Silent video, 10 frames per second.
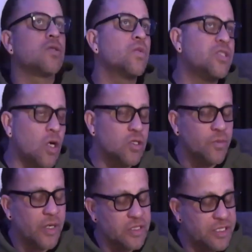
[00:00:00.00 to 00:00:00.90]
We talked
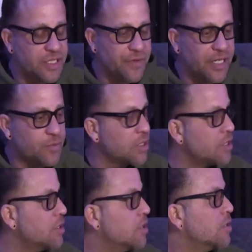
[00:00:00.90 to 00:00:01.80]
about the CBS, but
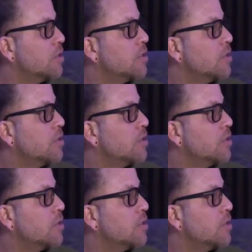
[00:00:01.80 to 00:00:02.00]
right.